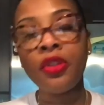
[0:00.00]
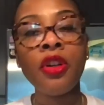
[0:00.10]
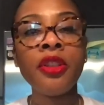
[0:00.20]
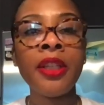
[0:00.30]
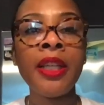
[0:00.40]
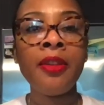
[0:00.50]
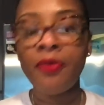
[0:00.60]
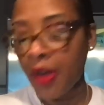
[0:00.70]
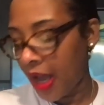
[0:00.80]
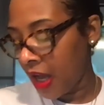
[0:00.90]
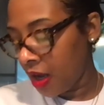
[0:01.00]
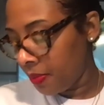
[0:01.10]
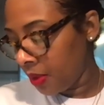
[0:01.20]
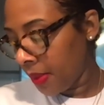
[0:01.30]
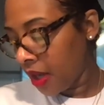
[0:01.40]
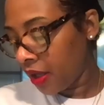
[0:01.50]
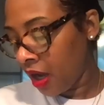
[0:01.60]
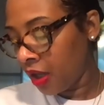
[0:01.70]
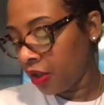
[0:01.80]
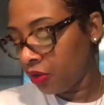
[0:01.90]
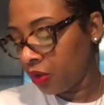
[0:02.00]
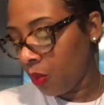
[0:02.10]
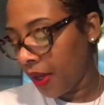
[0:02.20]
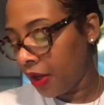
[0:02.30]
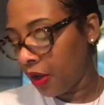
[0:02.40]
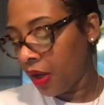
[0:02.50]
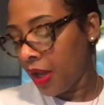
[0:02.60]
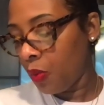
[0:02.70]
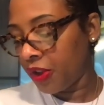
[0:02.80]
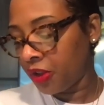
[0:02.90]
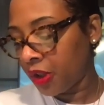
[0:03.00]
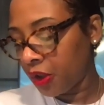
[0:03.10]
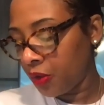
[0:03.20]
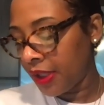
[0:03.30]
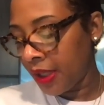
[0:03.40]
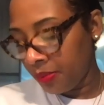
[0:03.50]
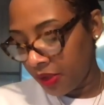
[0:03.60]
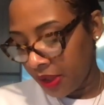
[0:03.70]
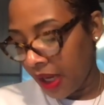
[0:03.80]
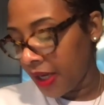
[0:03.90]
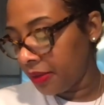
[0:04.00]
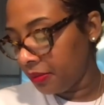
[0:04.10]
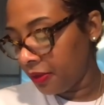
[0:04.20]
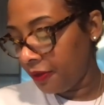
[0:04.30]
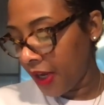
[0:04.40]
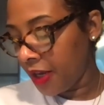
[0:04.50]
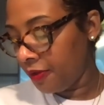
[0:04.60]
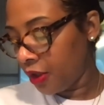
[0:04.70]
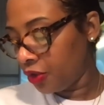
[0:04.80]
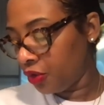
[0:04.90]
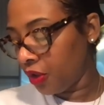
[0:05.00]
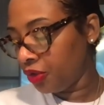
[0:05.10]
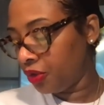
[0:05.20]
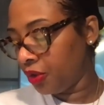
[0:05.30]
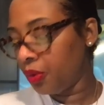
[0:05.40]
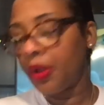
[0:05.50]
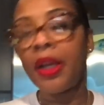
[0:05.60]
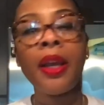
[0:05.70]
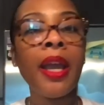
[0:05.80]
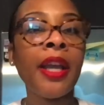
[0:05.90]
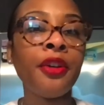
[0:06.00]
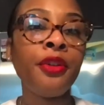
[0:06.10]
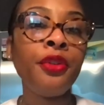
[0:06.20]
13th album, Congo Square, which included MC Light, Faith, George Duke, and her